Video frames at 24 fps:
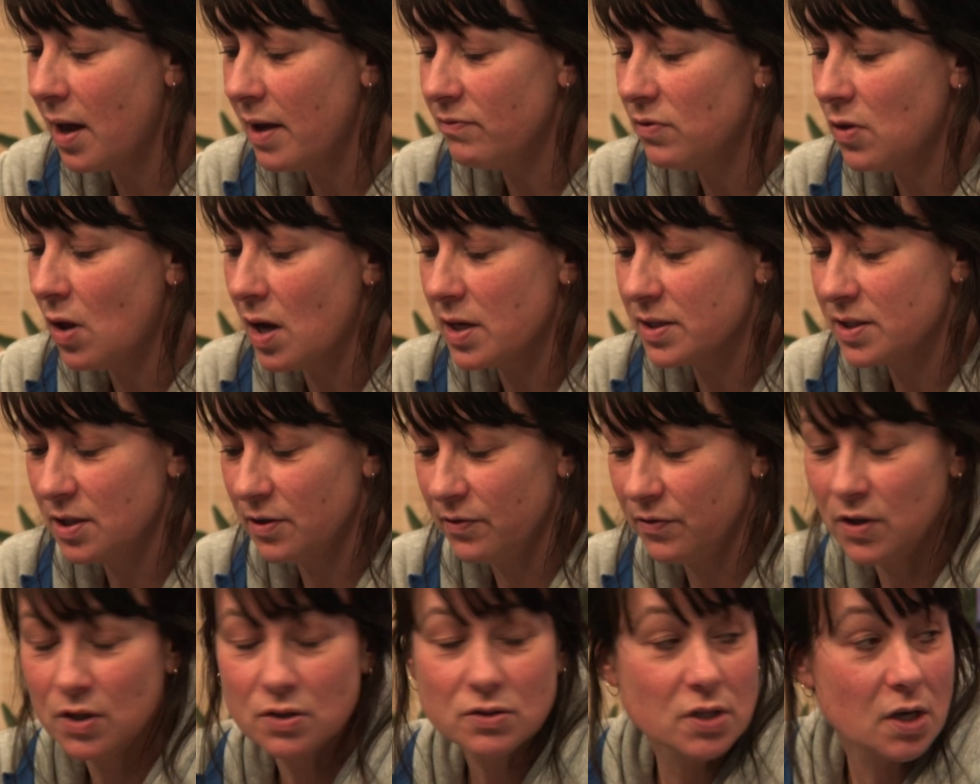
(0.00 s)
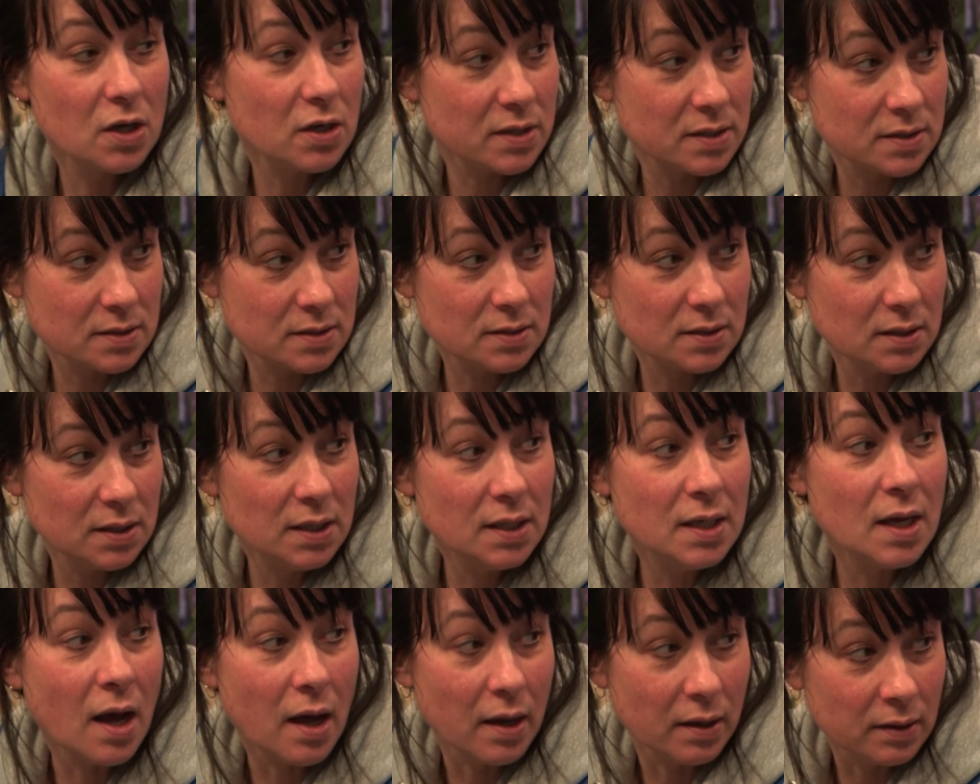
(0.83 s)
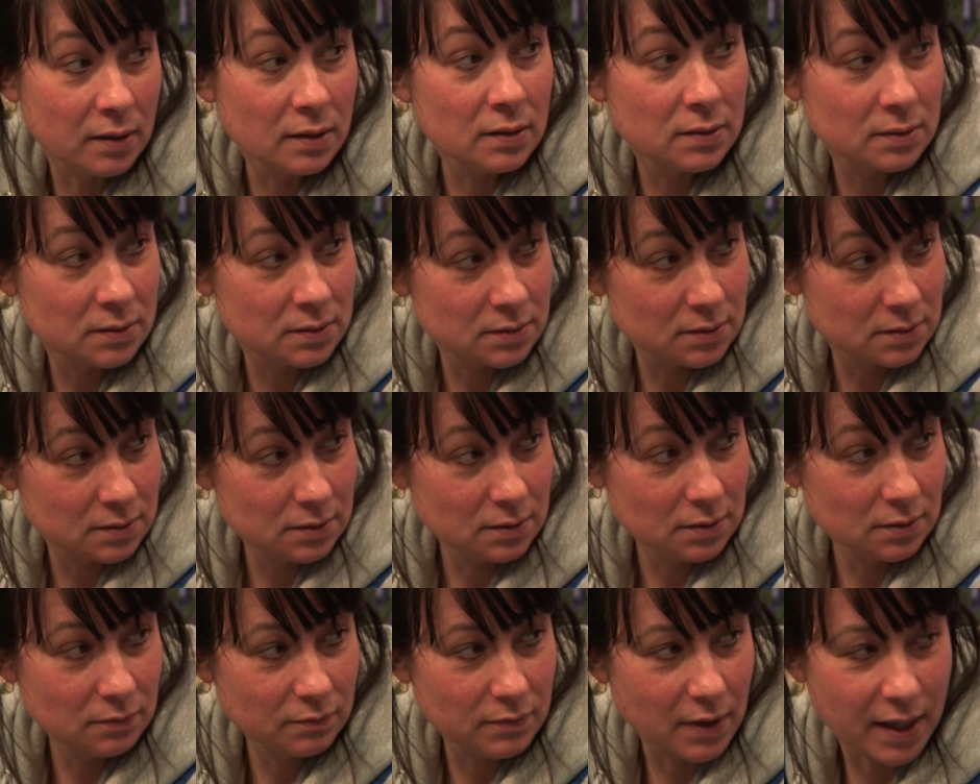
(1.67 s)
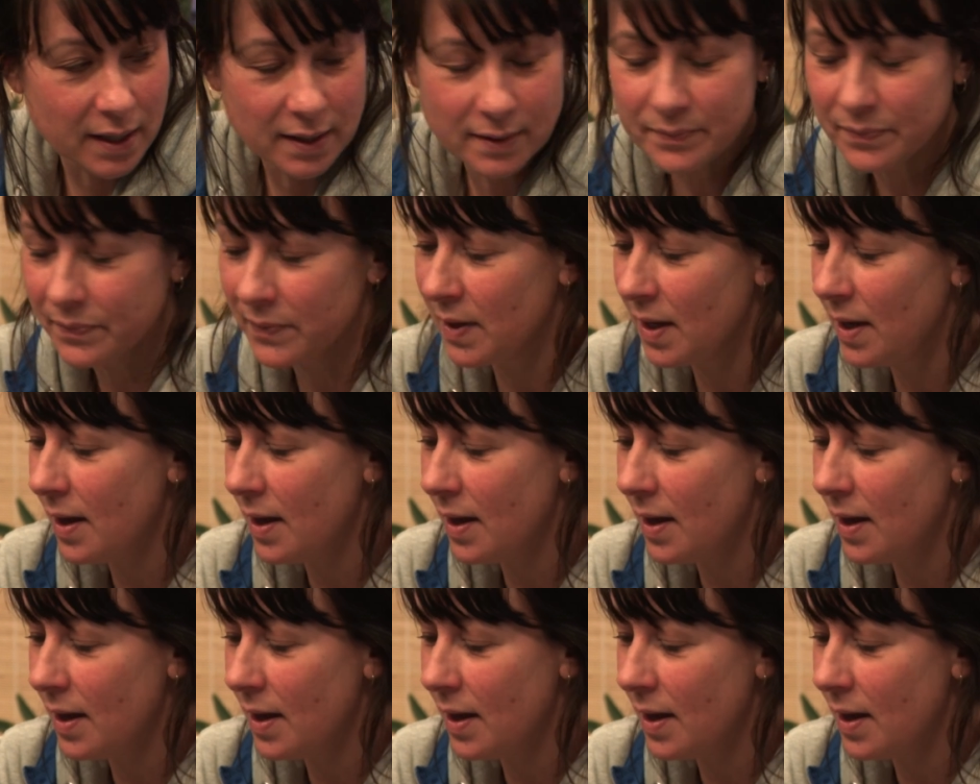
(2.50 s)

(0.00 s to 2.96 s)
I've lost a few dogs young, right?